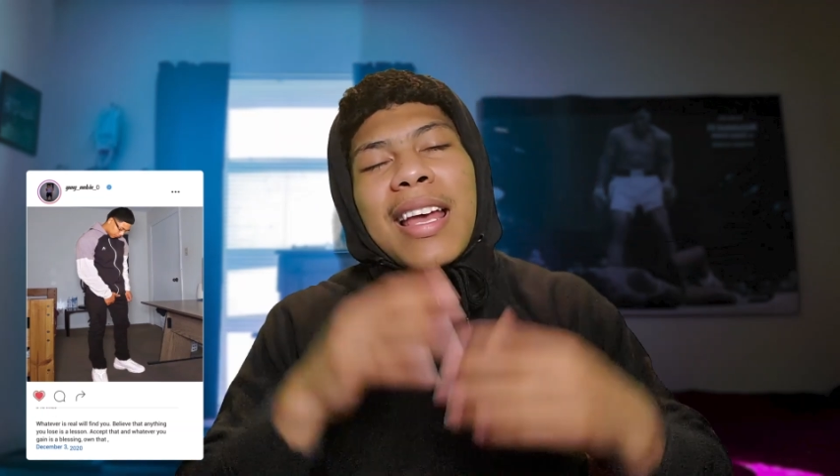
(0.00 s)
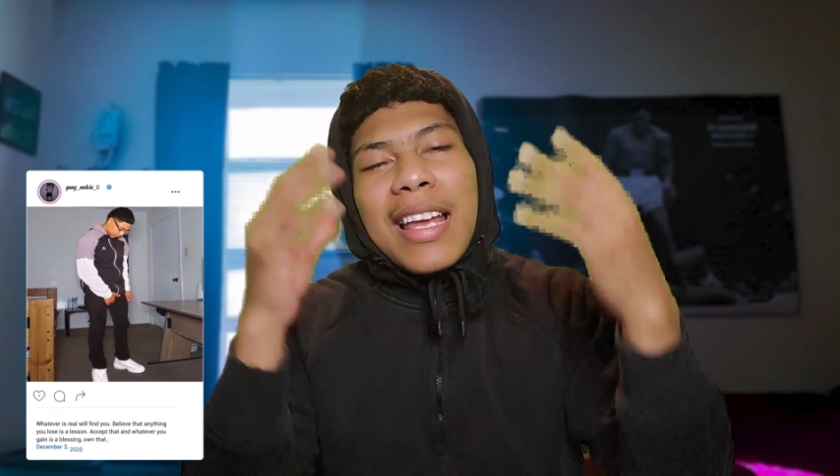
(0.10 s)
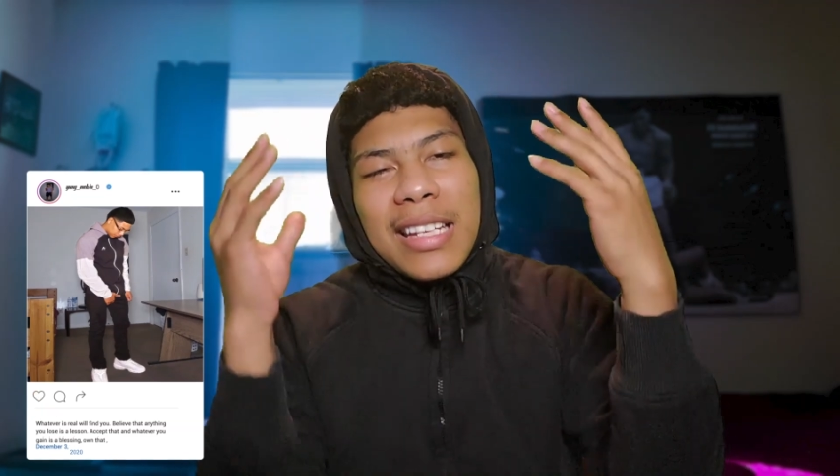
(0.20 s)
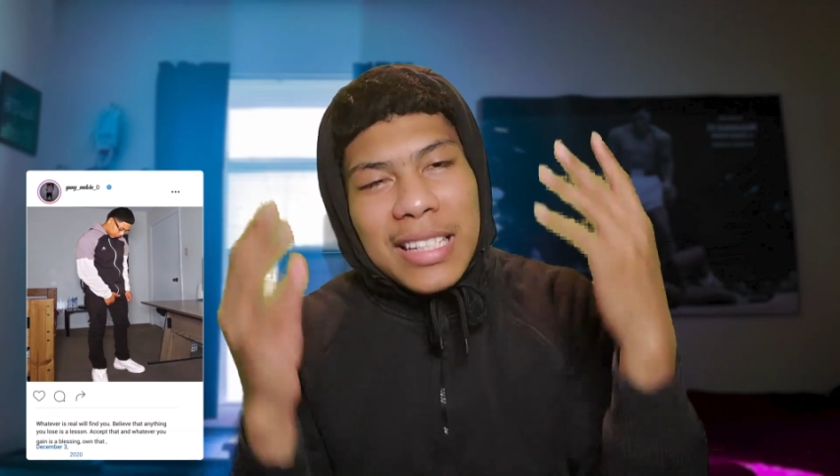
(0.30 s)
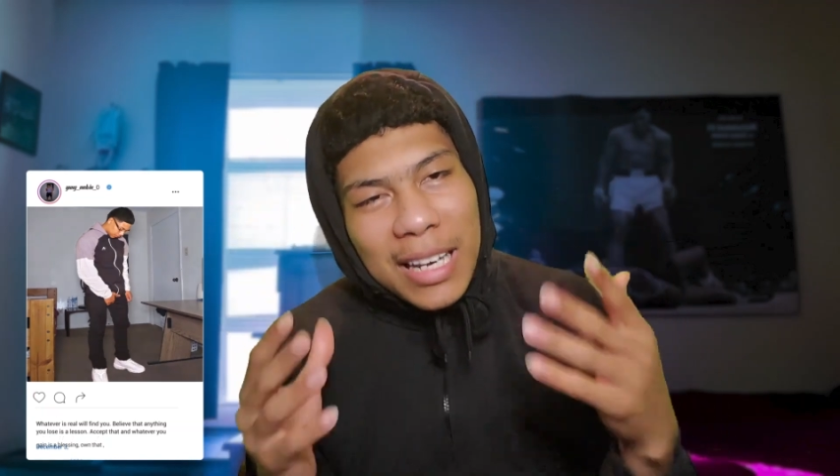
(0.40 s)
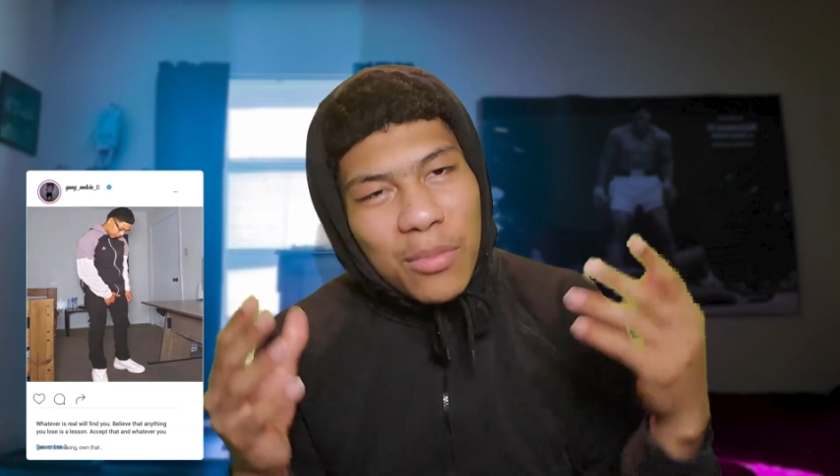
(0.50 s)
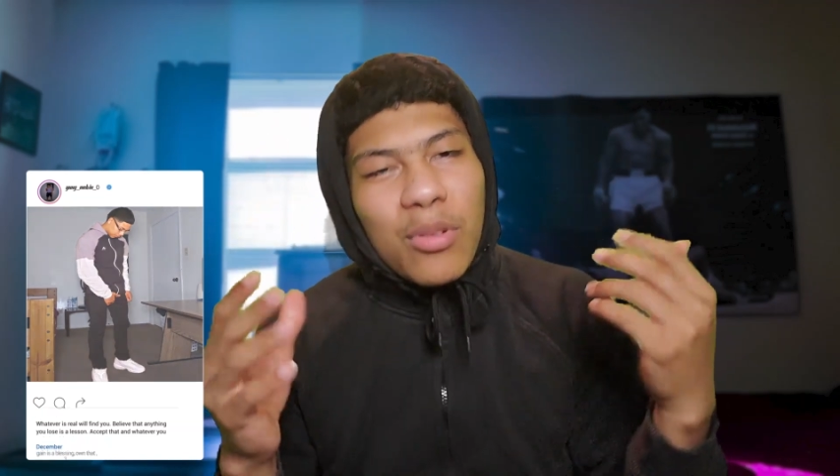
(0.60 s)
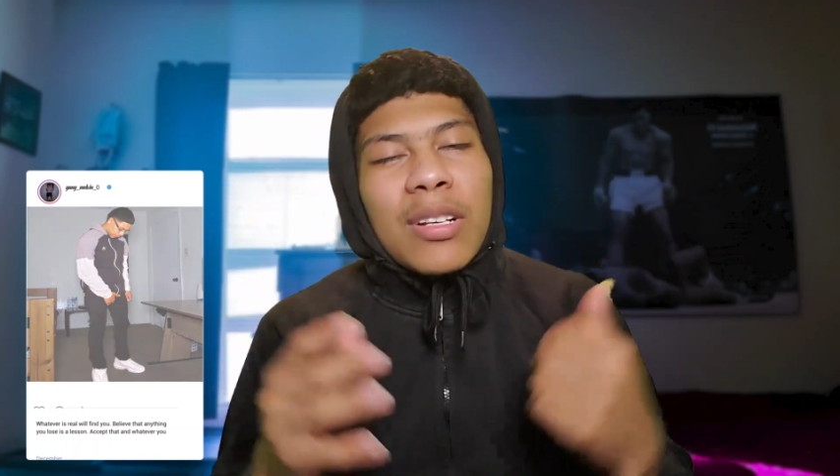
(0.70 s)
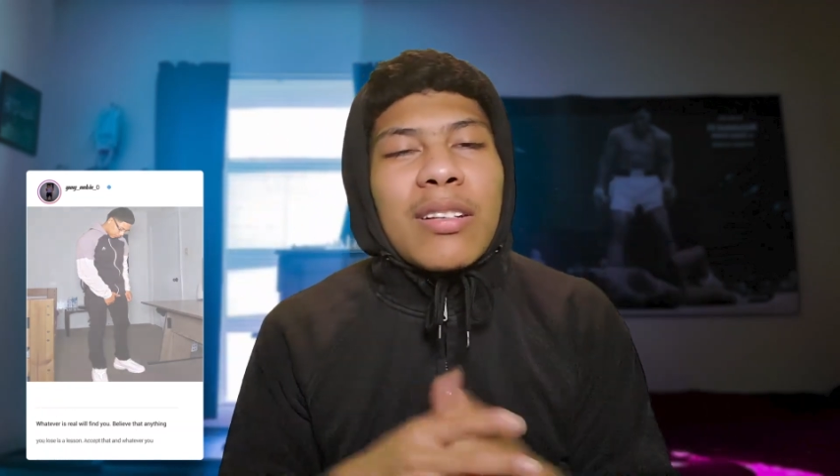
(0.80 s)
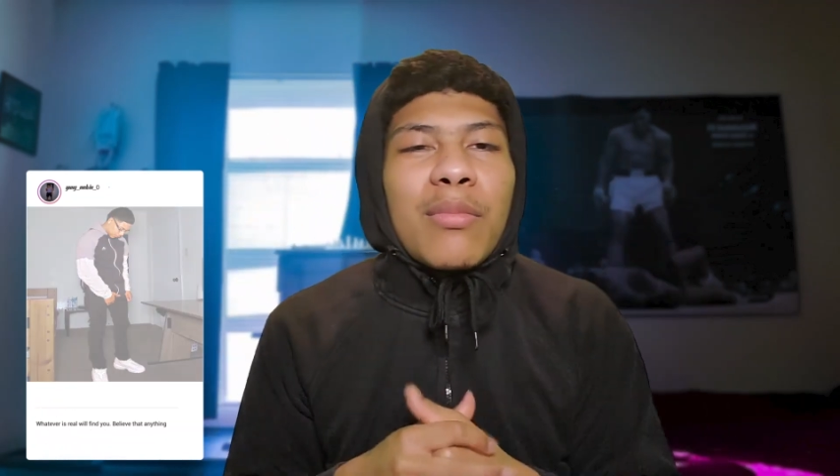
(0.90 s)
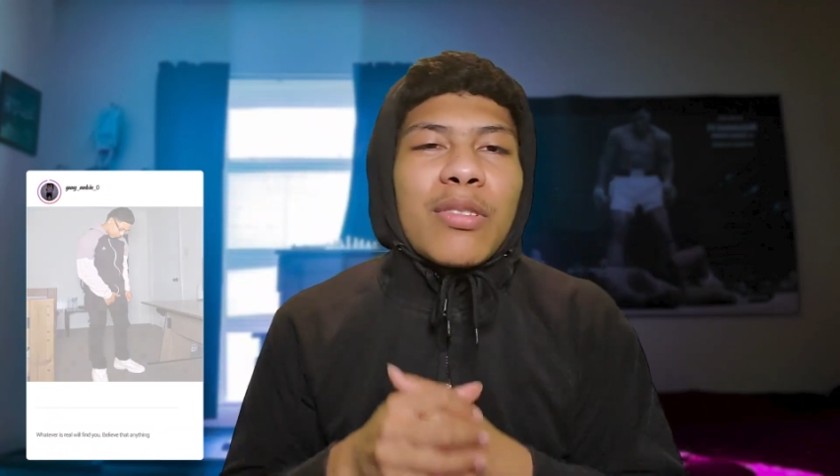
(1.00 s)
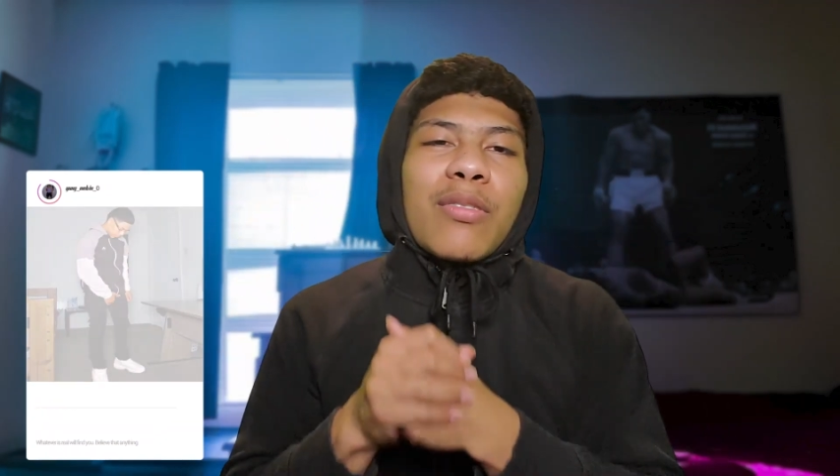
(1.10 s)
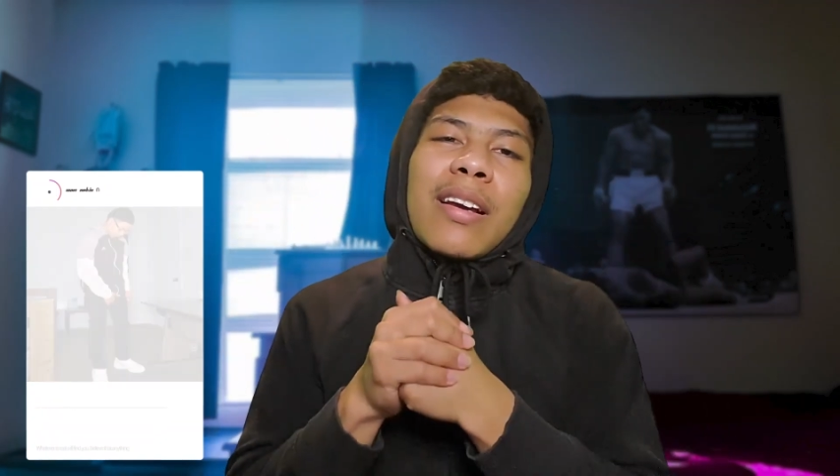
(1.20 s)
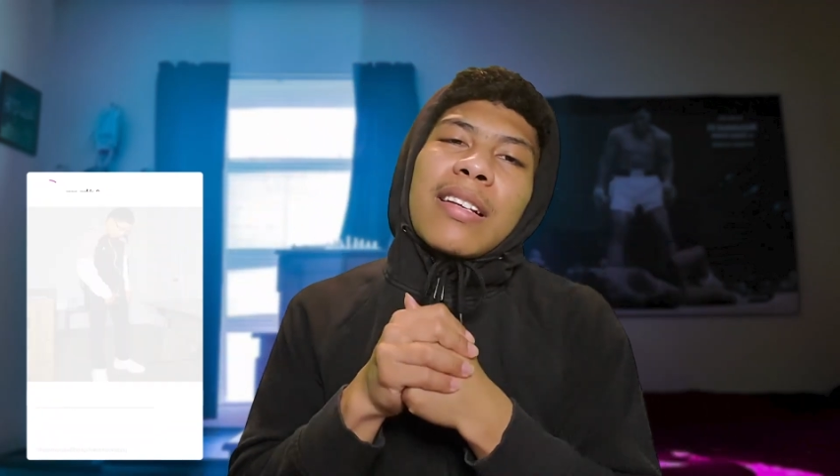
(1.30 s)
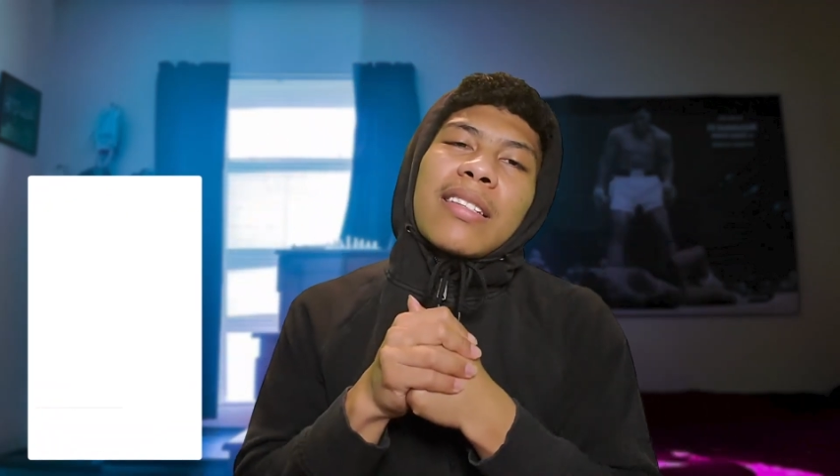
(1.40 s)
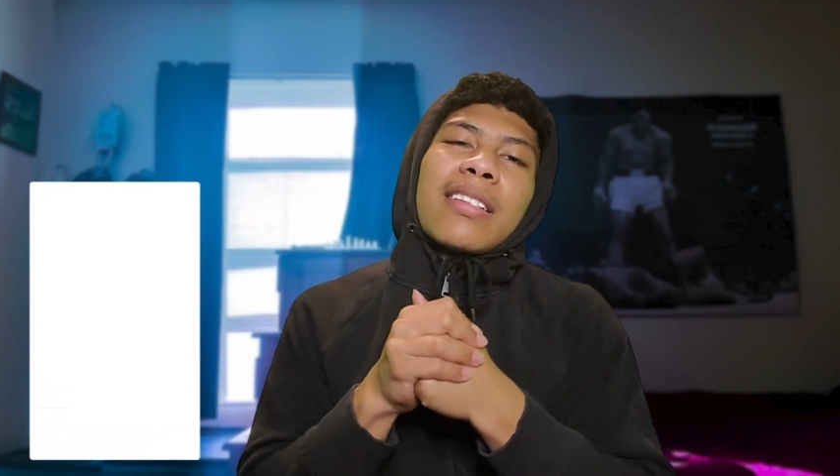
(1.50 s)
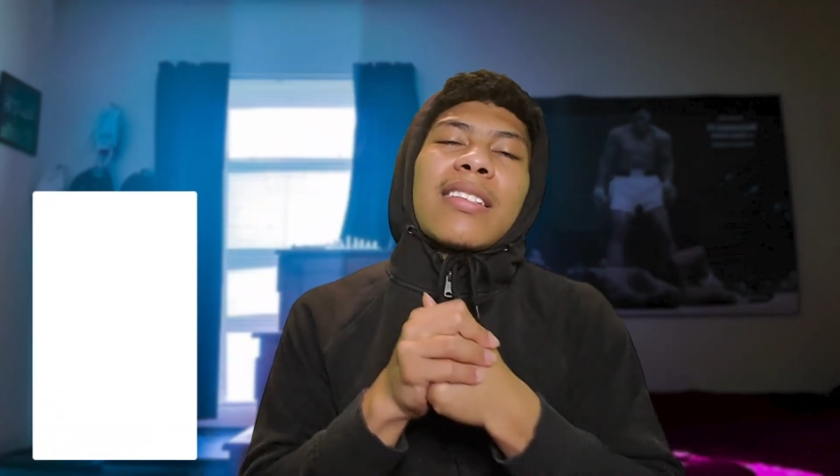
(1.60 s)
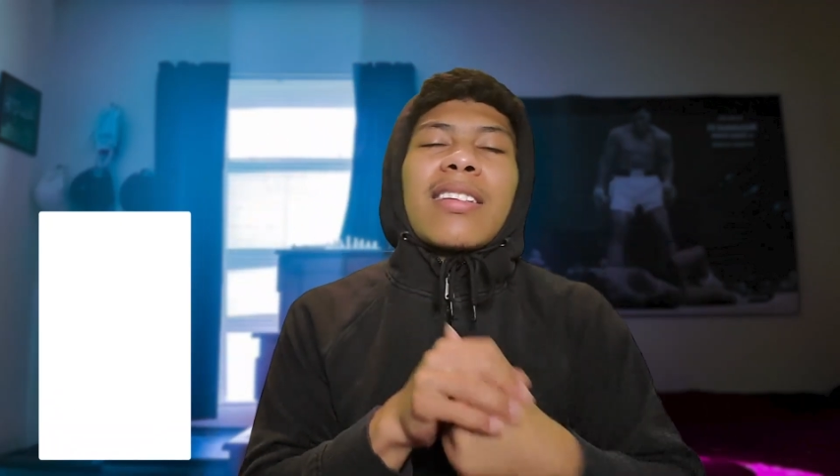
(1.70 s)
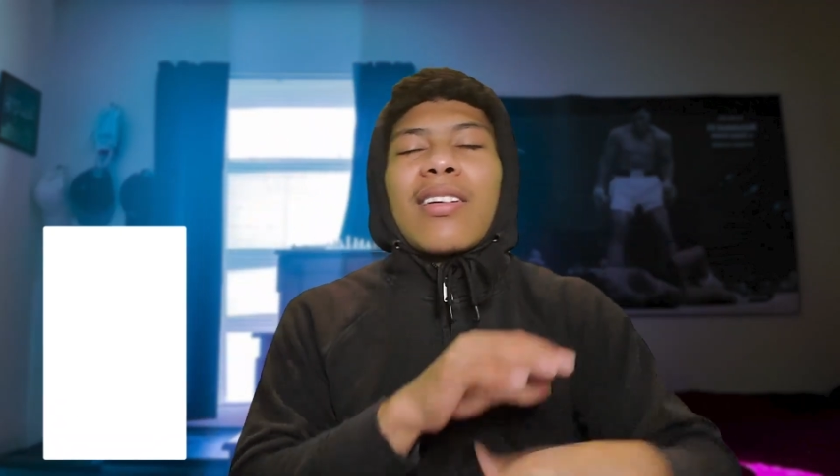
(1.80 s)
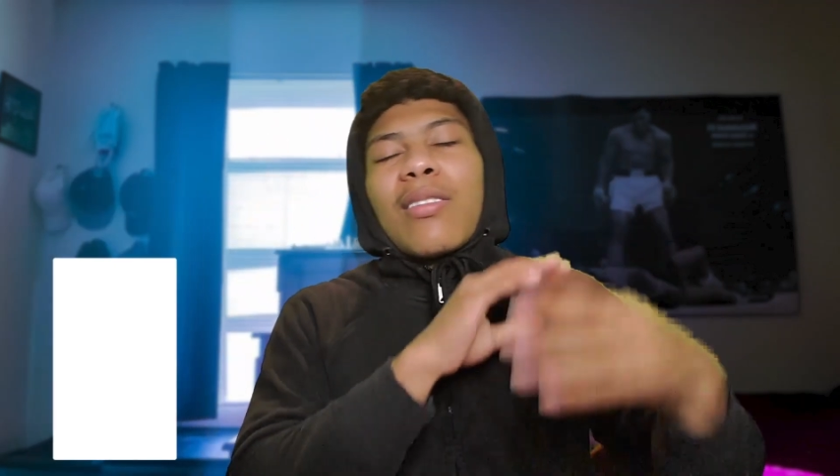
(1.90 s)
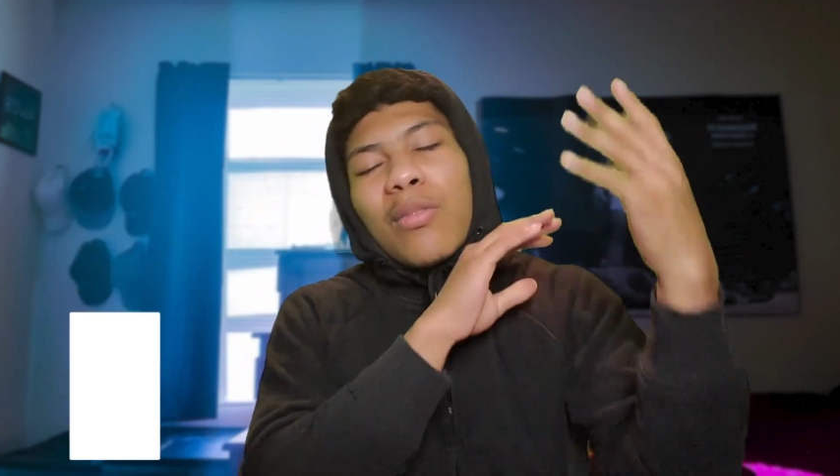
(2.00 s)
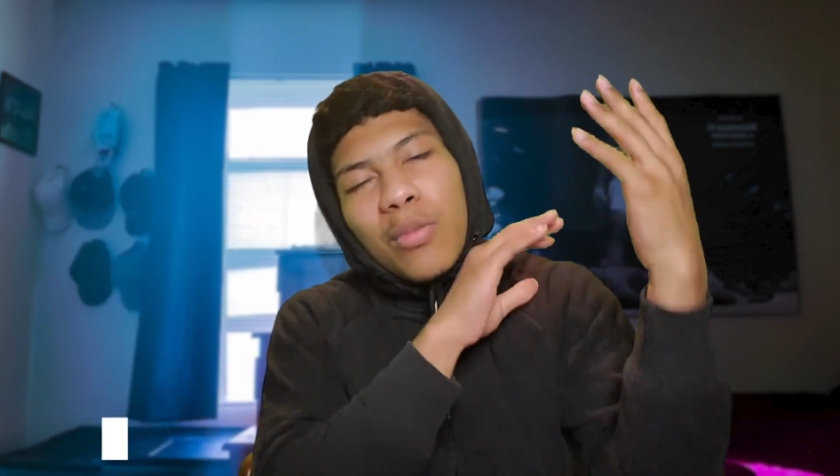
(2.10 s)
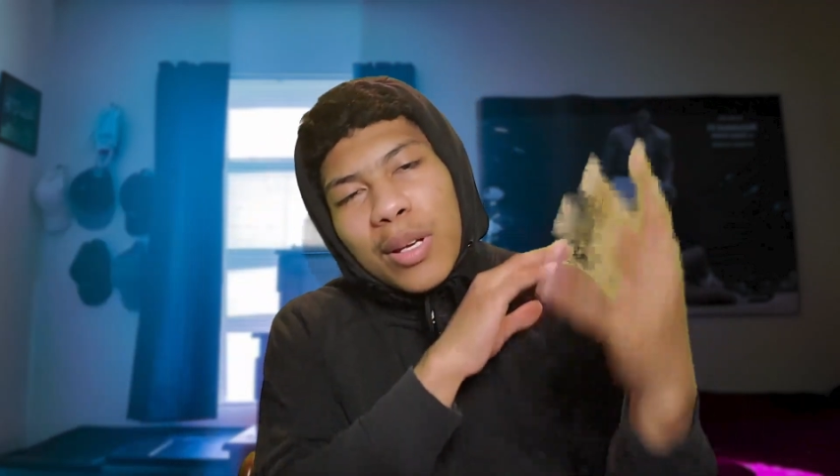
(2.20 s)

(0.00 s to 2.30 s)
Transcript: And Jay Moore told me to reckon to the song,